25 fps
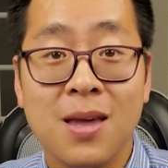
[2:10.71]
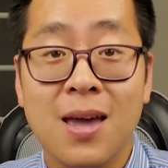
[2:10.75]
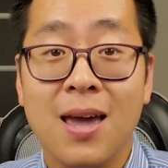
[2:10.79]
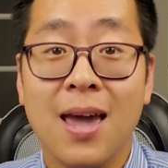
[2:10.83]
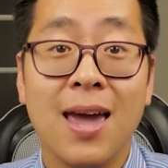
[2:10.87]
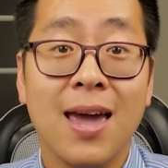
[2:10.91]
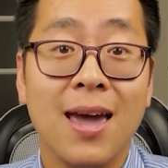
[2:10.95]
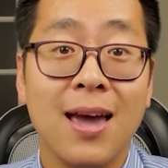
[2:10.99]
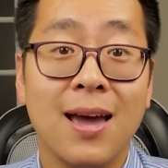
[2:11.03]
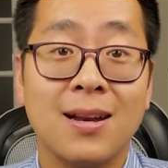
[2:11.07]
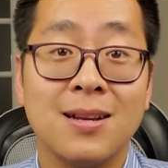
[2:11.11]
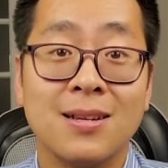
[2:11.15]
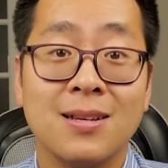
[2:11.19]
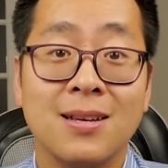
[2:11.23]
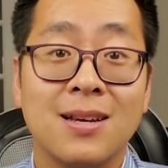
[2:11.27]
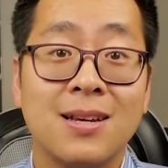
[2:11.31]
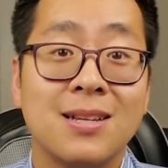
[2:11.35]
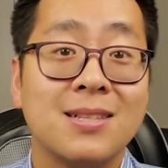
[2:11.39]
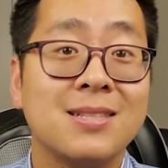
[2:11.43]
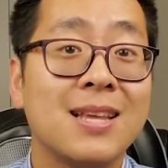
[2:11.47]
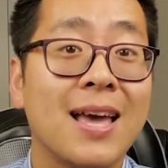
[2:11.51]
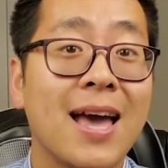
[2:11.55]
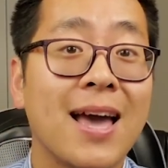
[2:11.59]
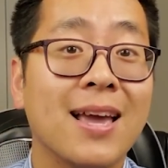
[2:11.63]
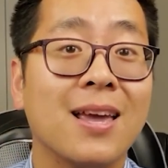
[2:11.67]
and
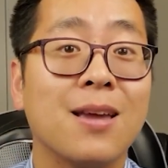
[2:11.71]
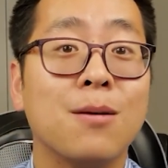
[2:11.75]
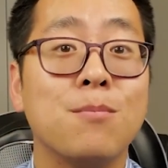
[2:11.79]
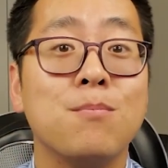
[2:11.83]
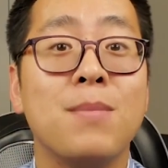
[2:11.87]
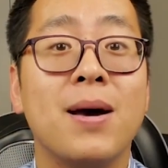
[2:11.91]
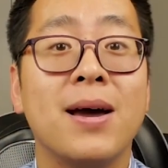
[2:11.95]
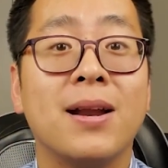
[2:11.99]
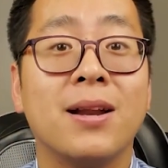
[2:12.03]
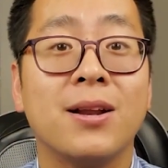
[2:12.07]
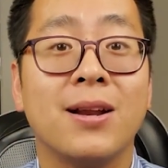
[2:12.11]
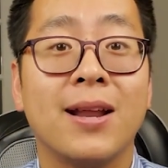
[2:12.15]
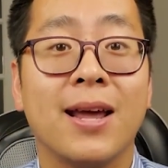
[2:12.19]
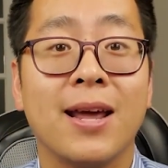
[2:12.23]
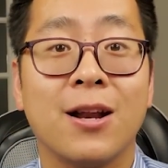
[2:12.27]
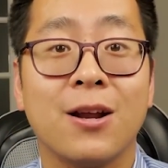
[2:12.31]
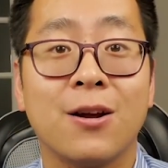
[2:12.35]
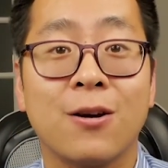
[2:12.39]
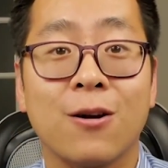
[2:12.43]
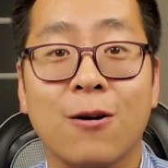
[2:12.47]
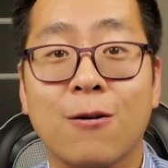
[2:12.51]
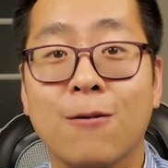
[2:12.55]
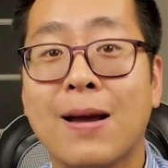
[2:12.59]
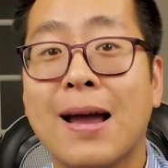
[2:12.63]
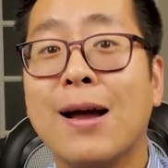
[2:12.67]
tagging metadata
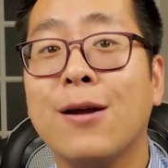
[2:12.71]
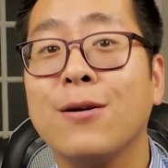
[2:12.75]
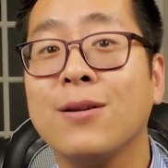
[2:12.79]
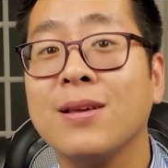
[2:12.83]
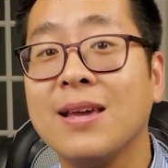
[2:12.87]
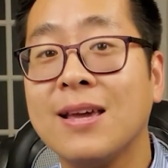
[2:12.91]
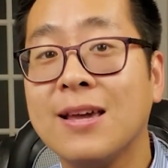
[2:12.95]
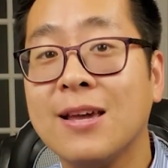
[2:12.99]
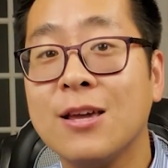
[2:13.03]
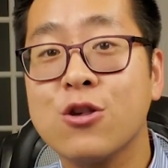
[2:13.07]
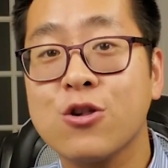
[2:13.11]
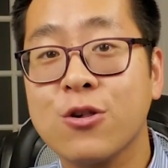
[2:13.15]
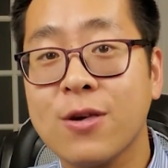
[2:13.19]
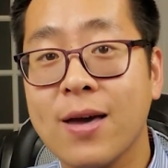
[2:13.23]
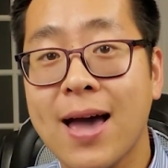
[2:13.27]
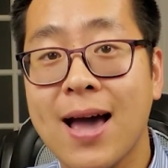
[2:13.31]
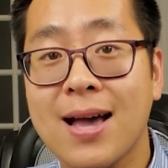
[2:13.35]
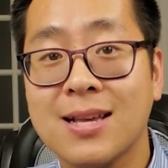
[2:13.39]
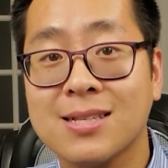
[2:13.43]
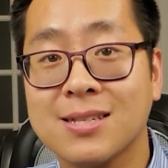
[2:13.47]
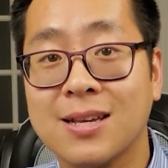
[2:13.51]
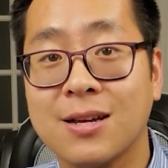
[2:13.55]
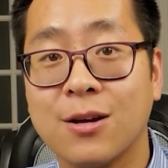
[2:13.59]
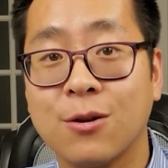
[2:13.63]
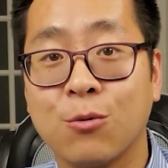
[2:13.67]
around each
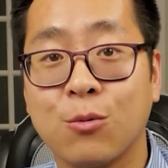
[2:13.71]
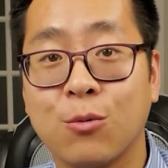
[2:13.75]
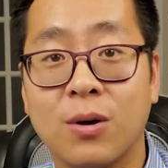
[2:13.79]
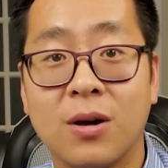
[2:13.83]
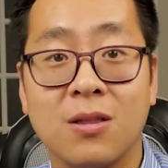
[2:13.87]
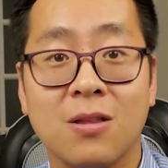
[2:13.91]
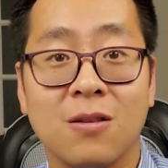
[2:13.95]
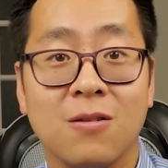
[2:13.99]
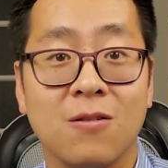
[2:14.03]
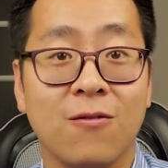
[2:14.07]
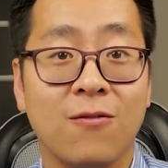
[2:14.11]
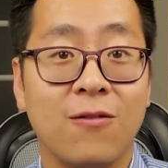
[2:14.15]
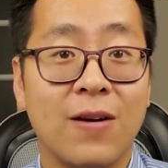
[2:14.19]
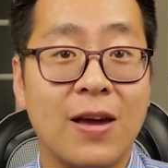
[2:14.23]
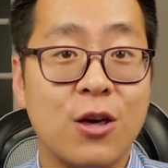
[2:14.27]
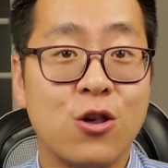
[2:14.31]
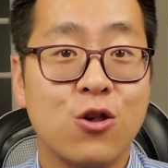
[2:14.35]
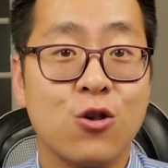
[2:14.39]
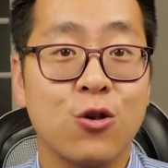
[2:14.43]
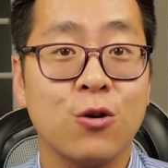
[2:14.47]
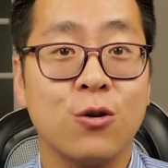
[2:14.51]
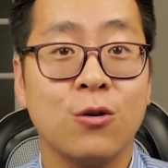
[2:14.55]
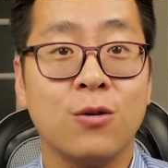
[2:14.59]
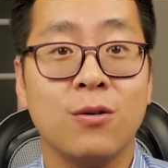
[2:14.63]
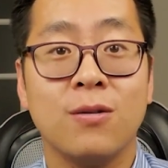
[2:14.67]
asset with
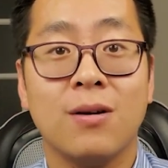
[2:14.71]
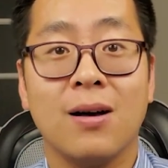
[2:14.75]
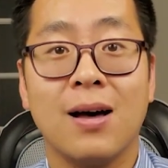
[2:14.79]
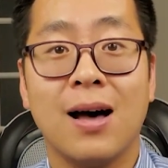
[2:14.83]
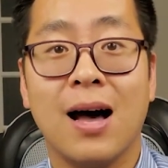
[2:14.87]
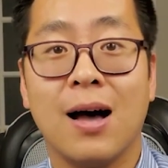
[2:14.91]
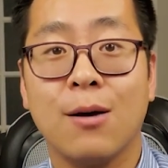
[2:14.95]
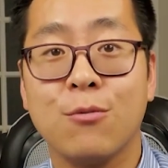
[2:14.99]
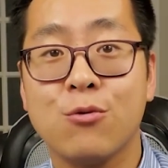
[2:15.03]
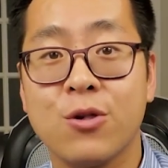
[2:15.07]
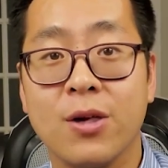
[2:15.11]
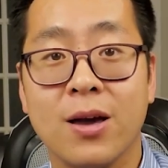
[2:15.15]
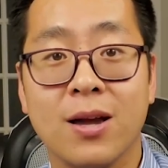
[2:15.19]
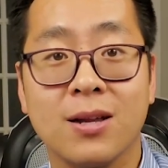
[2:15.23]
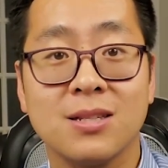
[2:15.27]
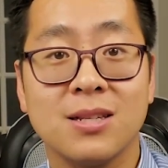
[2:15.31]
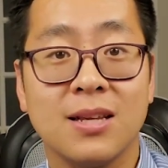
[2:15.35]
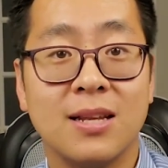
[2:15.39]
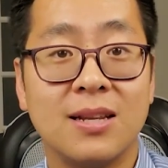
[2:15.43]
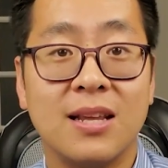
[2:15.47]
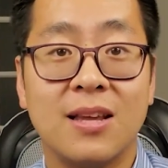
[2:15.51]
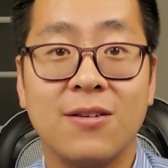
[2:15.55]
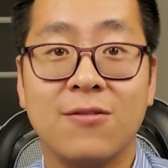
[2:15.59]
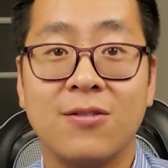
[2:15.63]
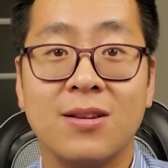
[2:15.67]
facial, object,
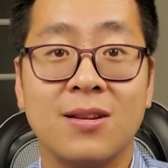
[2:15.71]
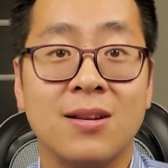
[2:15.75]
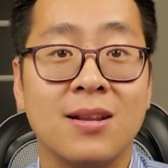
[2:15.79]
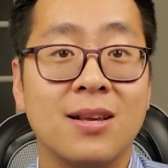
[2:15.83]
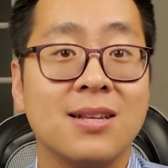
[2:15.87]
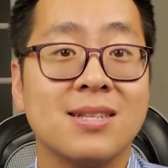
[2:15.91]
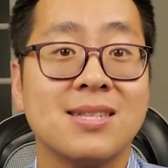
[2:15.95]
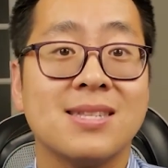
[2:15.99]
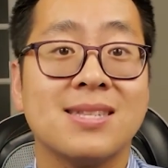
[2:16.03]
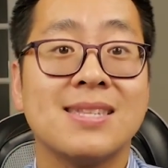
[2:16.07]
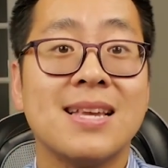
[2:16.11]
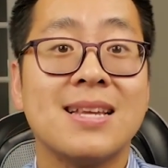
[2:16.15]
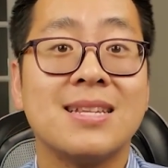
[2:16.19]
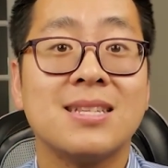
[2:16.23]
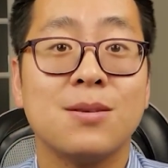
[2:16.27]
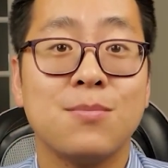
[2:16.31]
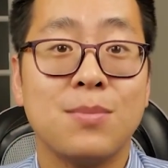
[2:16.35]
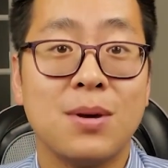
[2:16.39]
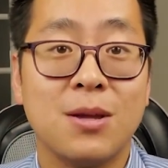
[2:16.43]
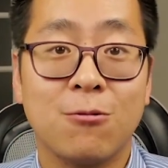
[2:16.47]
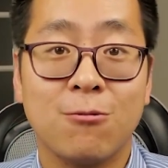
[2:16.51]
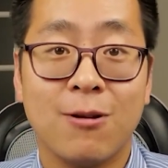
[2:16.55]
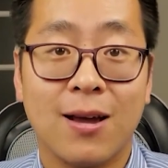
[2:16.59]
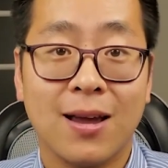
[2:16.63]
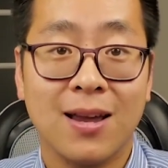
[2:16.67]
and even
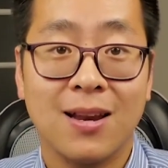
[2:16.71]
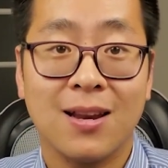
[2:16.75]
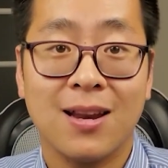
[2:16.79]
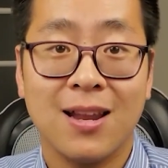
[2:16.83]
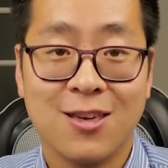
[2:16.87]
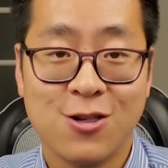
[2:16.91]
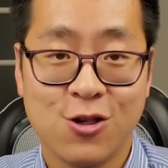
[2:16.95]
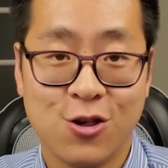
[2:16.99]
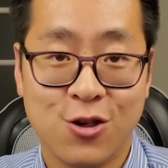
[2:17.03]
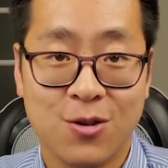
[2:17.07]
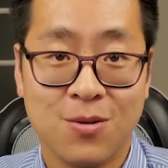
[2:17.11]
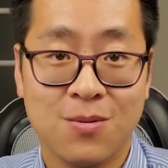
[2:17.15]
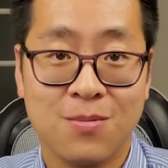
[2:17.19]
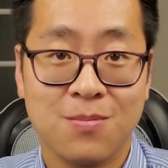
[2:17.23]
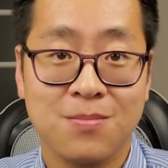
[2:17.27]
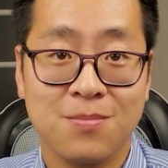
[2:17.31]
sentiment recognition.